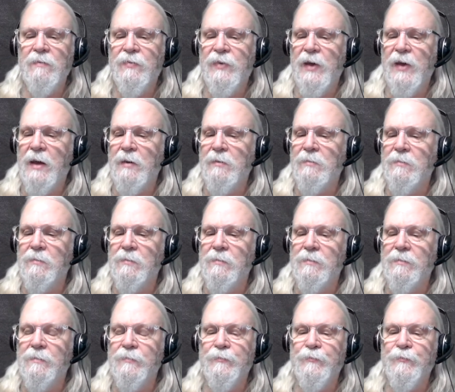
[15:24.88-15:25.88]
that
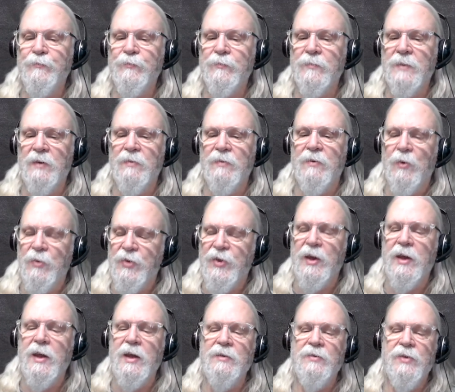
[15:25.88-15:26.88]
the
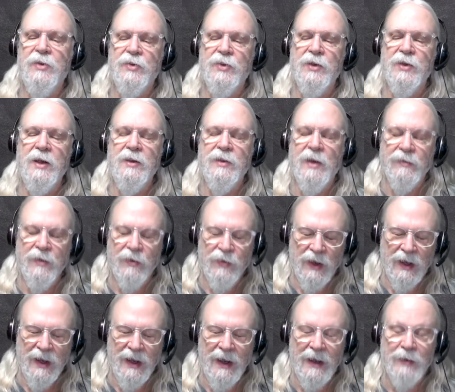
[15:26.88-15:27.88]
thing he thought the
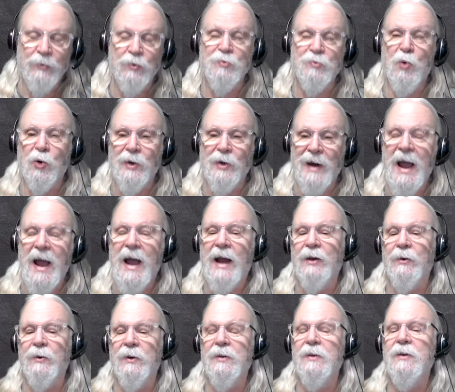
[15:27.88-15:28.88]
thing he had was more
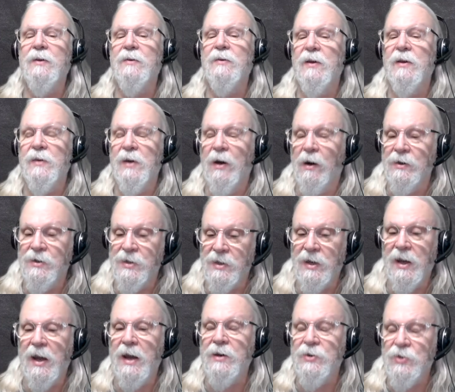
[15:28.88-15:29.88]
accurate than the
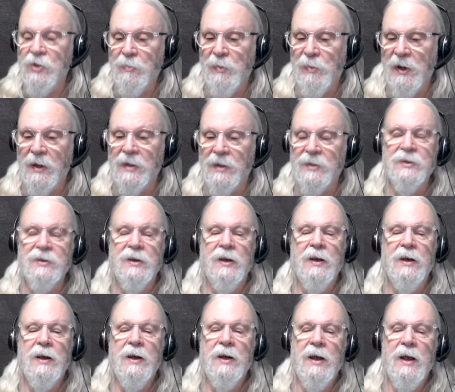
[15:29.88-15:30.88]
RTK GPS."
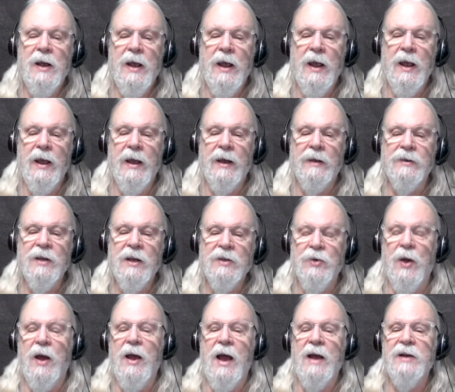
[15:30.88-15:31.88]
And
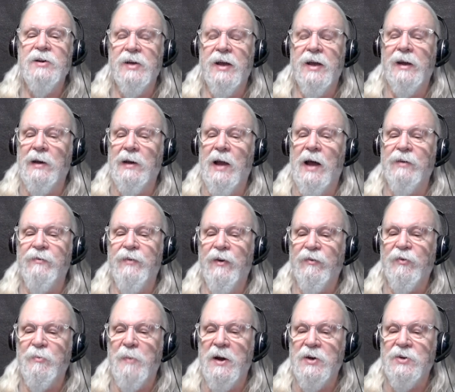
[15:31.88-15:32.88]
so I actually got a lot of
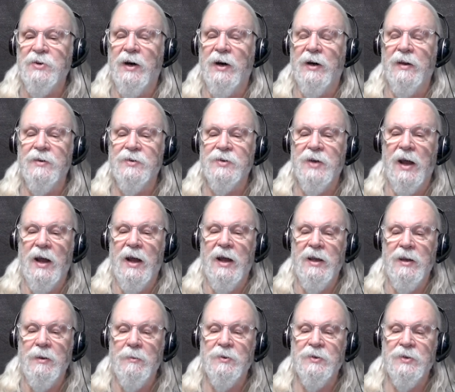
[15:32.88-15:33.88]
information out of this guy.
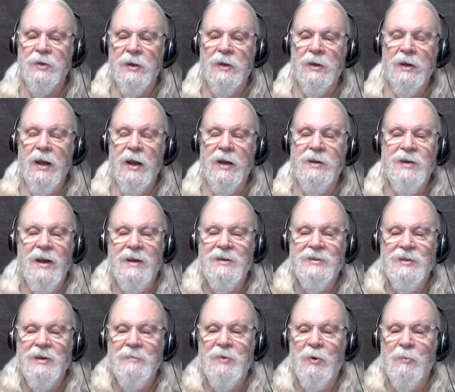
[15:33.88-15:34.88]
He
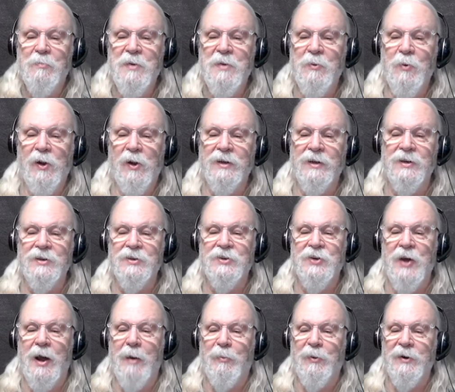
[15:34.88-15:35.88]
seemed to be willing to
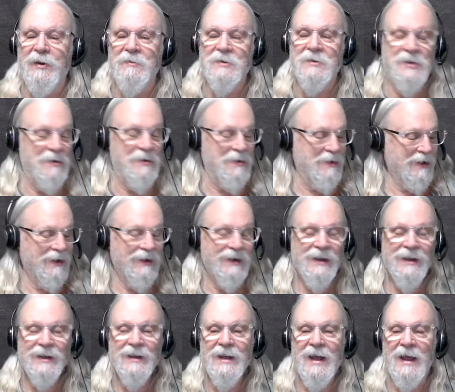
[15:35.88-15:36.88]
stop what he was doing
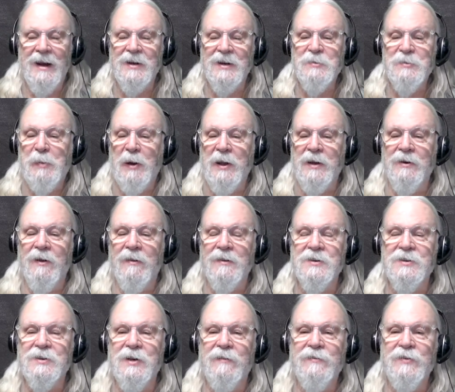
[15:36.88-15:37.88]
and explain all
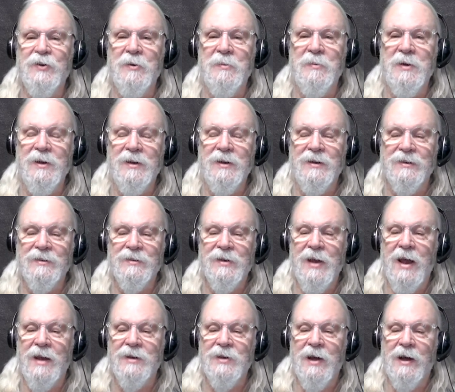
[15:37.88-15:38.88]
this stuff to me
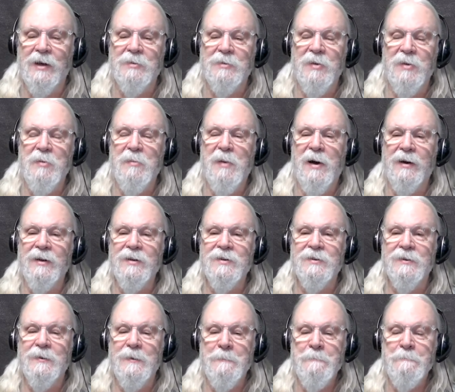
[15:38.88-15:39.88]
and talk to me about it.
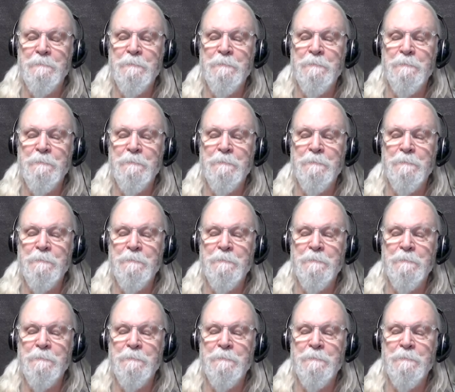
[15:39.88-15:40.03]
So,